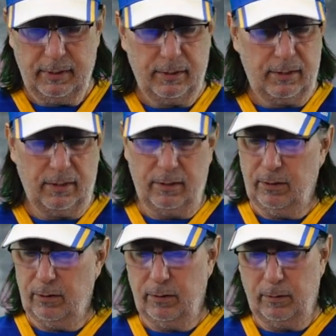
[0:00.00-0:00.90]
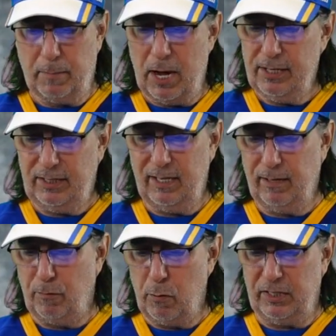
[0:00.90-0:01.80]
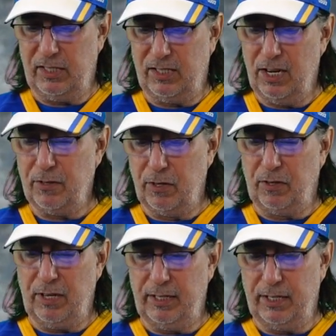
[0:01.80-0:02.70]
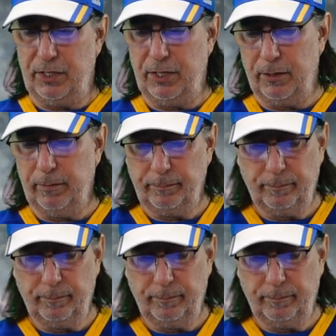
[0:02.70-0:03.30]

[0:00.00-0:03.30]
So Boston, of course, has done their thing this year.